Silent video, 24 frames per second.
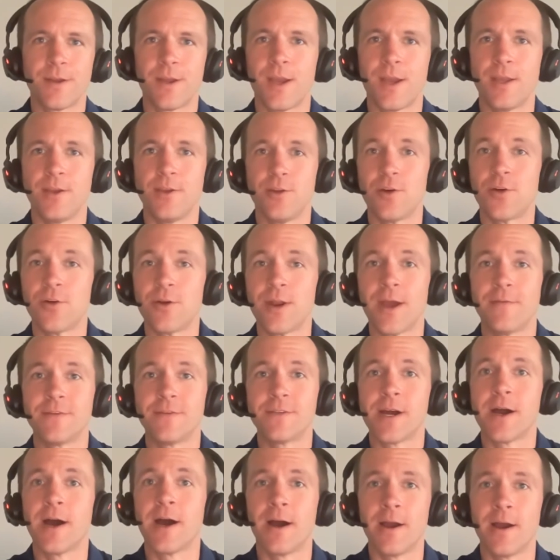and you don't have
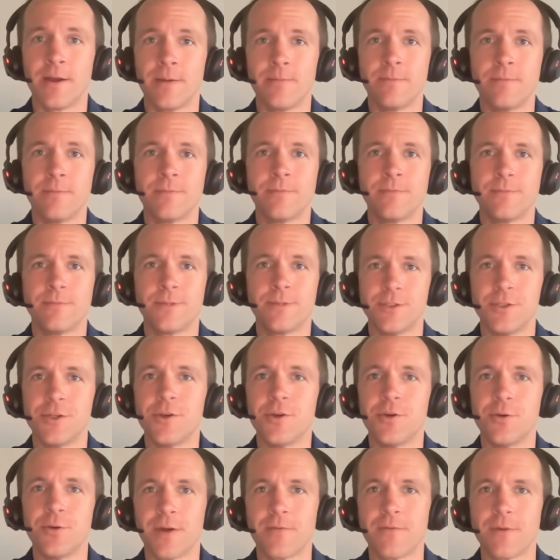time to
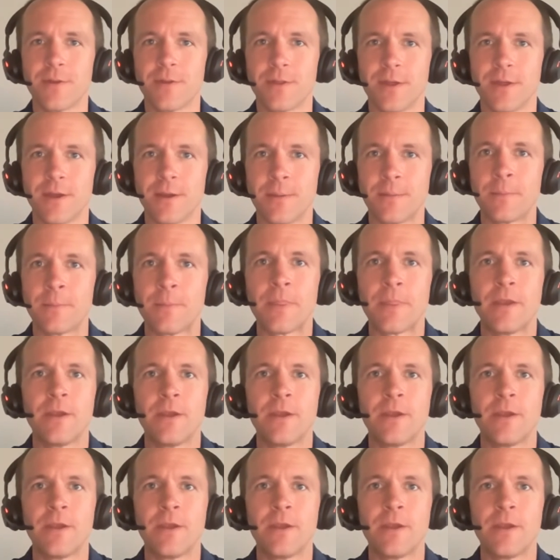do everything.